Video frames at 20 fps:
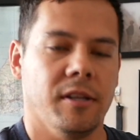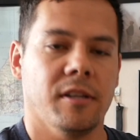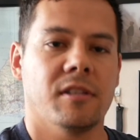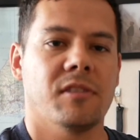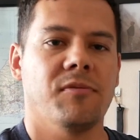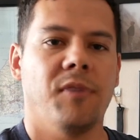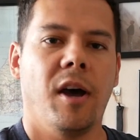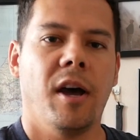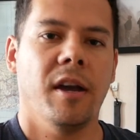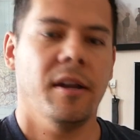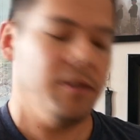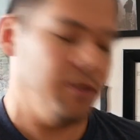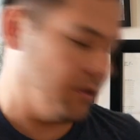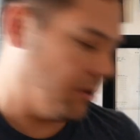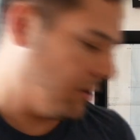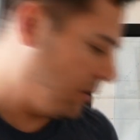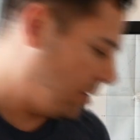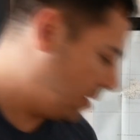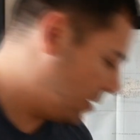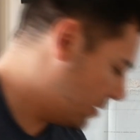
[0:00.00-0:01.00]
It's fine. You
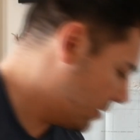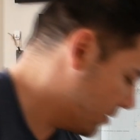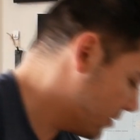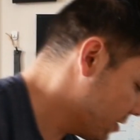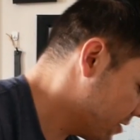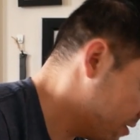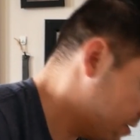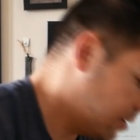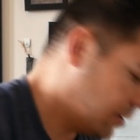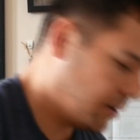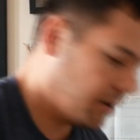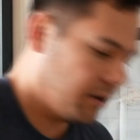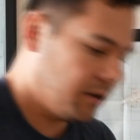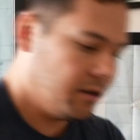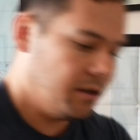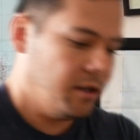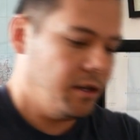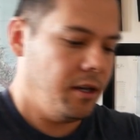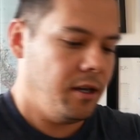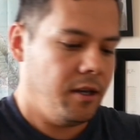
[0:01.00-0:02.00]
can just, you
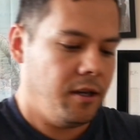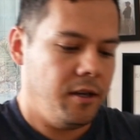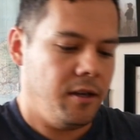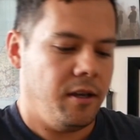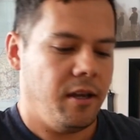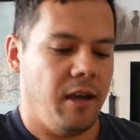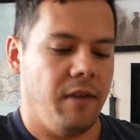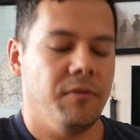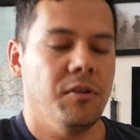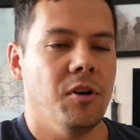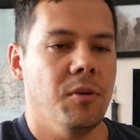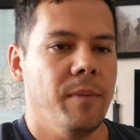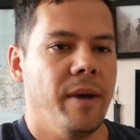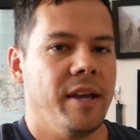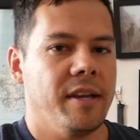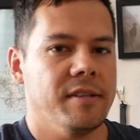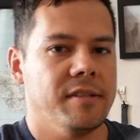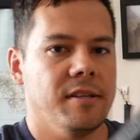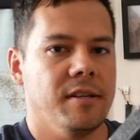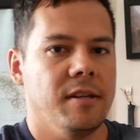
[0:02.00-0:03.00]
know, have no
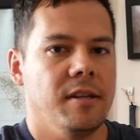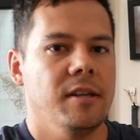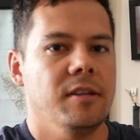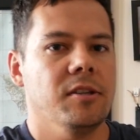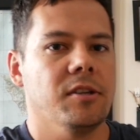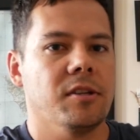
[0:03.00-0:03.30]
magazine in.